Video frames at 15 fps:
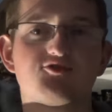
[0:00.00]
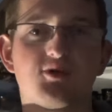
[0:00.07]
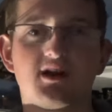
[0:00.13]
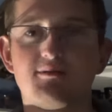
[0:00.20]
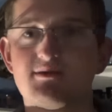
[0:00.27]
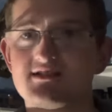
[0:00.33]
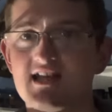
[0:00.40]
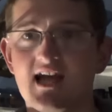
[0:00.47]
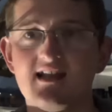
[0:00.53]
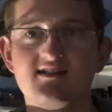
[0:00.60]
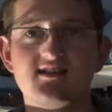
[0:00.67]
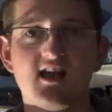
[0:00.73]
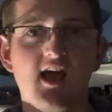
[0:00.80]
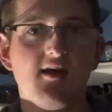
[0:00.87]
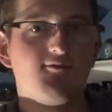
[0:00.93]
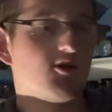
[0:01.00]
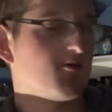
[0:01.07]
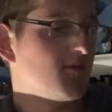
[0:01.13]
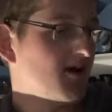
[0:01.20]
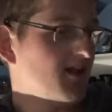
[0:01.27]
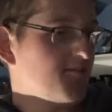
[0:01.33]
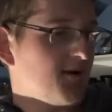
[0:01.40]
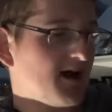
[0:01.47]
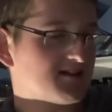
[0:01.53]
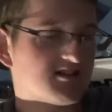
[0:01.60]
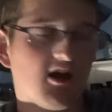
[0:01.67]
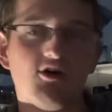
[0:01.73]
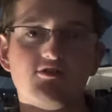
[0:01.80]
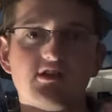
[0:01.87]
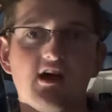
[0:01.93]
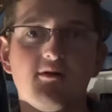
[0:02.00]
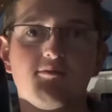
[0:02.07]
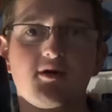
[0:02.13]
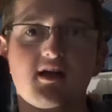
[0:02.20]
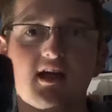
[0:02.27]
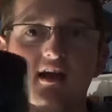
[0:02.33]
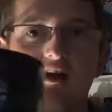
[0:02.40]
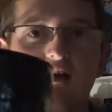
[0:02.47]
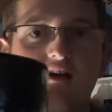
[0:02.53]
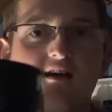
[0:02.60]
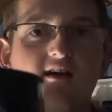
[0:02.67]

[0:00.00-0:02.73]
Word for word: 20% if you're a Merlin Pass holder. But yeah.